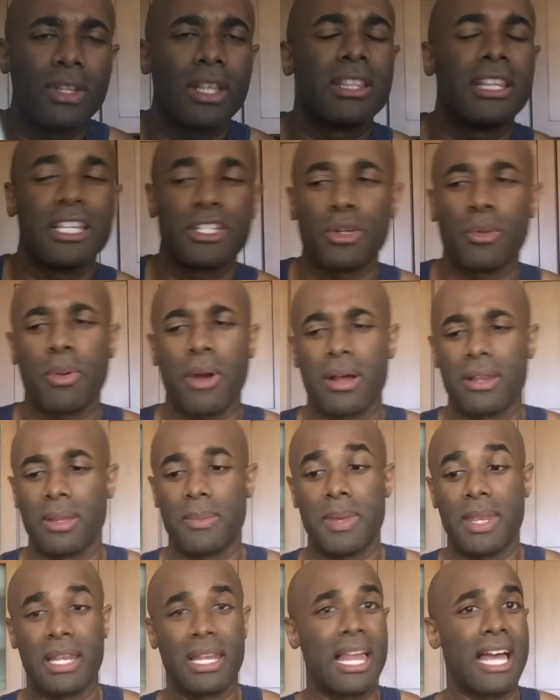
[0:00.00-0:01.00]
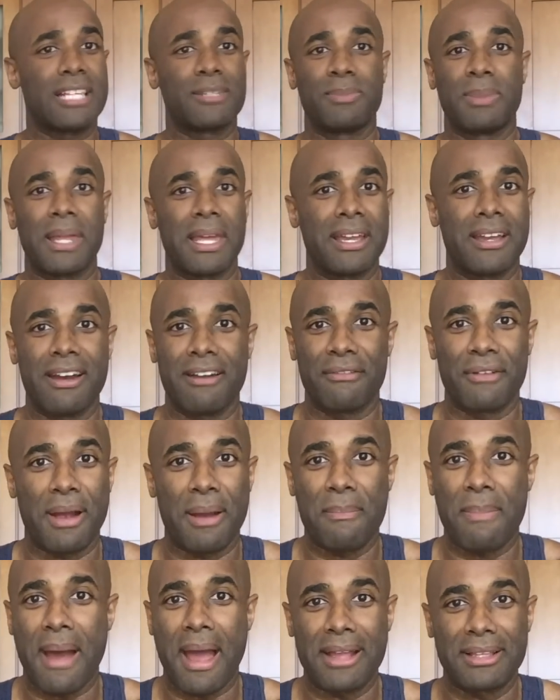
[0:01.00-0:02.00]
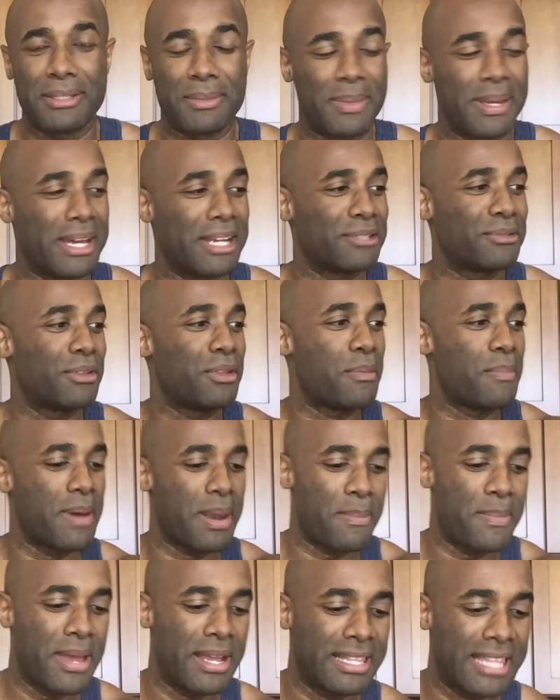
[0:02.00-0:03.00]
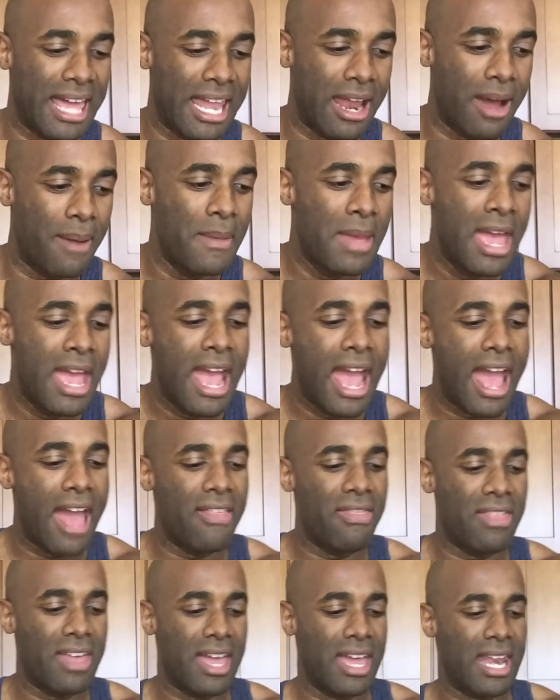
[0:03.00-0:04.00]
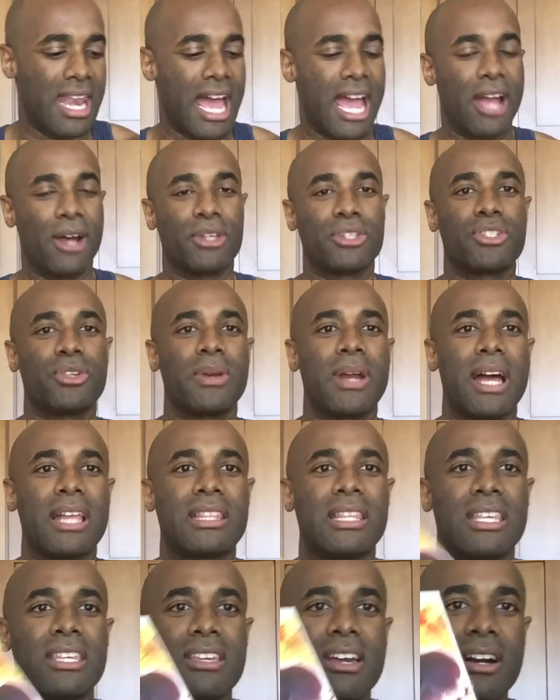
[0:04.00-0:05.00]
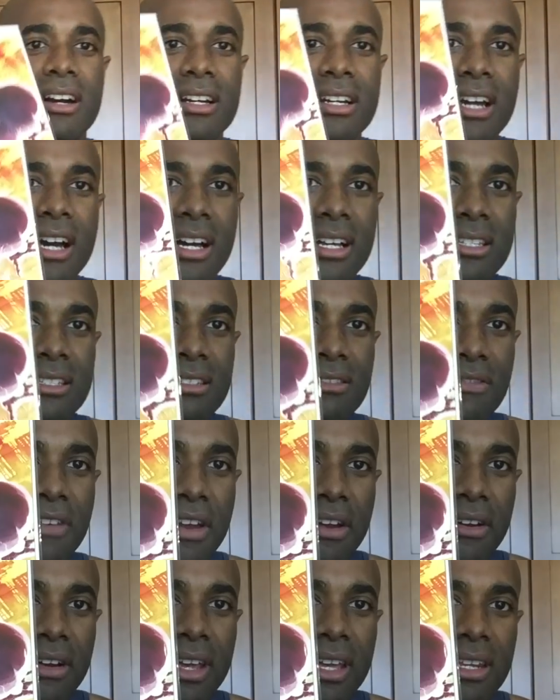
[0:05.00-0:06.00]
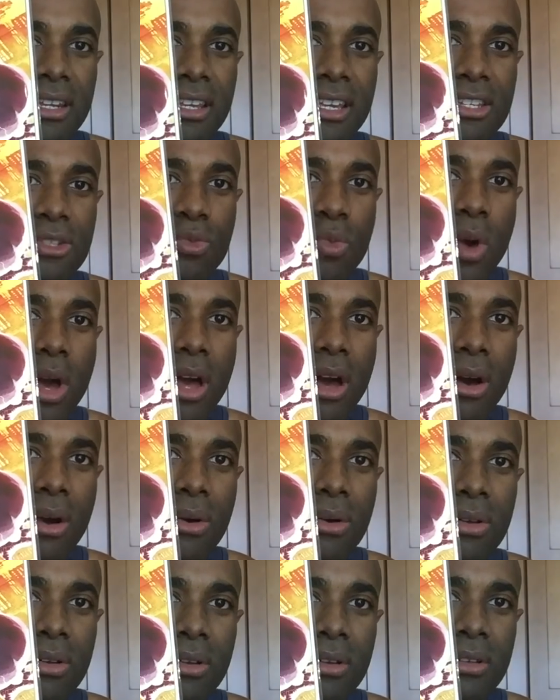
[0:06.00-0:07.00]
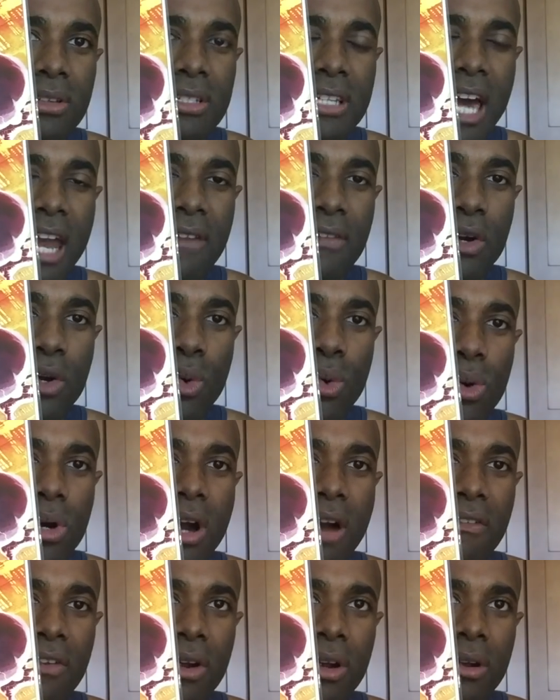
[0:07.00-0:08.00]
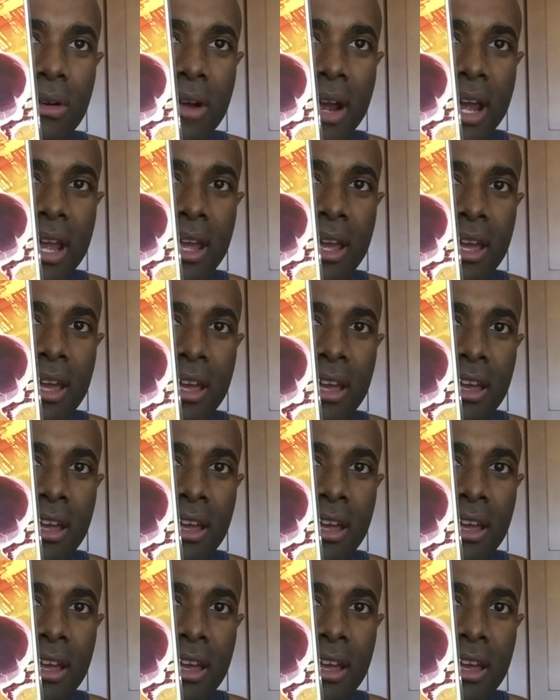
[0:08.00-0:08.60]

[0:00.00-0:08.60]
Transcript: This will probably be the last blank cover I buy, to be honest with you, but I picked that up. And then I also got the Young Guns variant as well. It's kind of a cool cover, right?